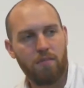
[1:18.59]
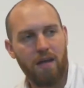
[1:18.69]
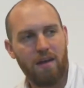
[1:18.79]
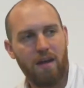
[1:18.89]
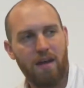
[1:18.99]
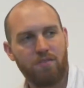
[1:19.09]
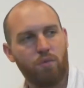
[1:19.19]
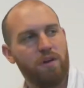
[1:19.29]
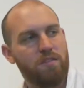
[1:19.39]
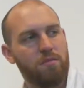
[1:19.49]
And I had
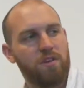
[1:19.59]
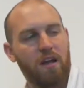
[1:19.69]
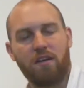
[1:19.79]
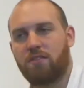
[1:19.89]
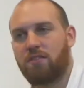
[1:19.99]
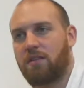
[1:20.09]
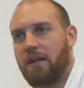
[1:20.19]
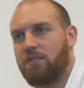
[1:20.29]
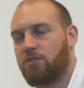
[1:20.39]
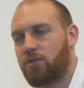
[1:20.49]
quite some challenge in
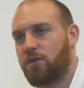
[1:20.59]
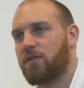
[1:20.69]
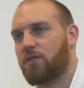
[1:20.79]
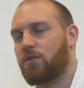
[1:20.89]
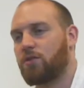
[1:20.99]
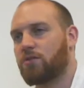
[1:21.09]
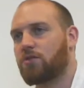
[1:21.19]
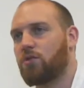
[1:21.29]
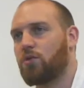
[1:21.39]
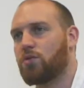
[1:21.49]
that during the whole
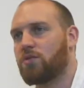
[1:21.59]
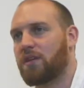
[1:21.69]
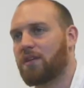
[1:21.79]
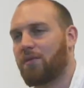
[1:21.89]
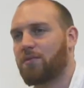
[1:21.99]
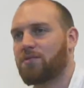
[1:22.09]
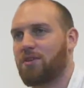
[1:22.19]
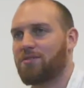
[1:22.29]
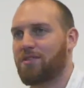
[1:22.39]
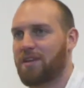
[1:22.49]
school, that I was
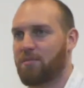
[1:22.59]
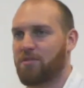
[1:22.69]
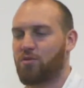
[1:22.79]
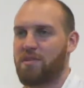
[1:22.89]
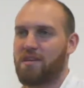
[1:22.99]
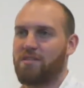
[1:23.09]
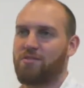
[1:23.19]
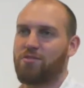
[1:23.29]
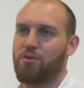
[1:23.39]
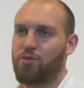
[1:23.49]
constantly between these
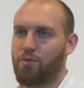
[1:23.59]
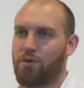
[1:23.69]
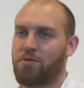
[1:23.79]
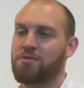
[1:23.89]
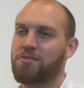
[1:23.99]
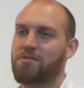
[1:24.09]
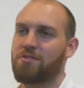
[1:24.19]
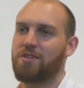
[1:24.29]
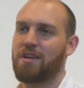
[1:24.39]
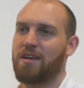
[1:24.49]
two roles.